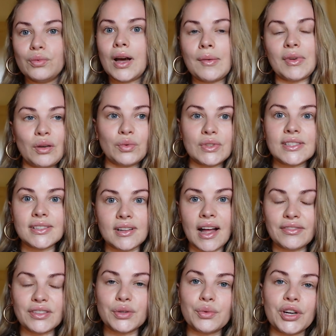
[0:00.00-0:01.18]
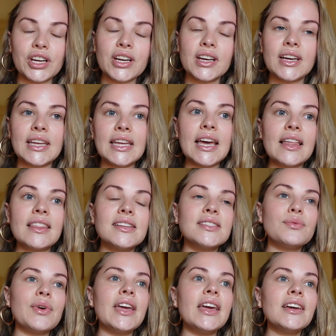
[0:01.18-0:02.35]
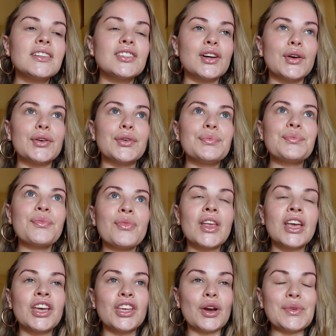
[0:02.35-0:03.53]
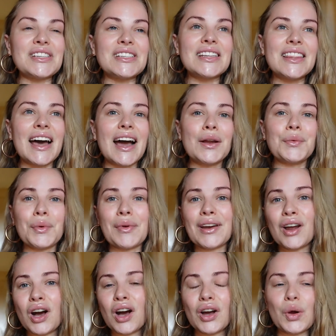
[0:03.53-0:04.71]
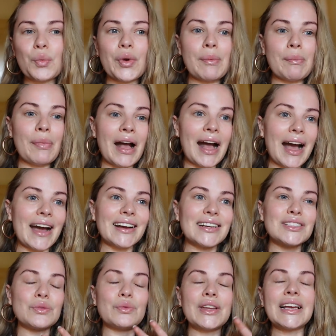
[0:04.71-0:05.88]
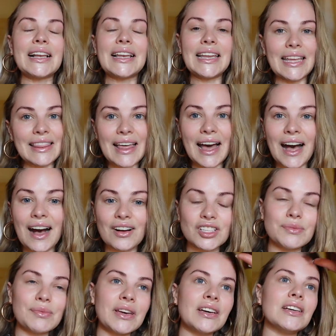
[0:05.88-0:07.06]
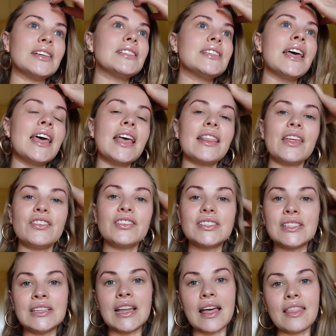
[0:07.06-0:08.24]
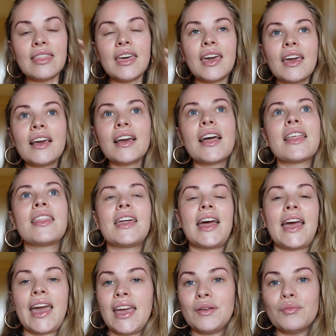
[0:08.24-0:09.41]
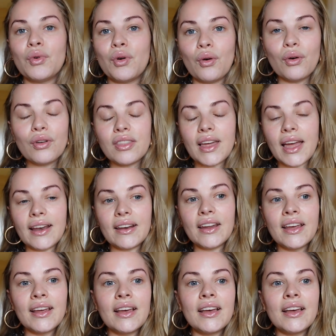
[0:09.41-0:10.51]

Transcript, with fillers: I mean, we still have to work here this week. So yeah, we did that, we went home, we packed, we cleaned the house, because there is nothing that I hate more than,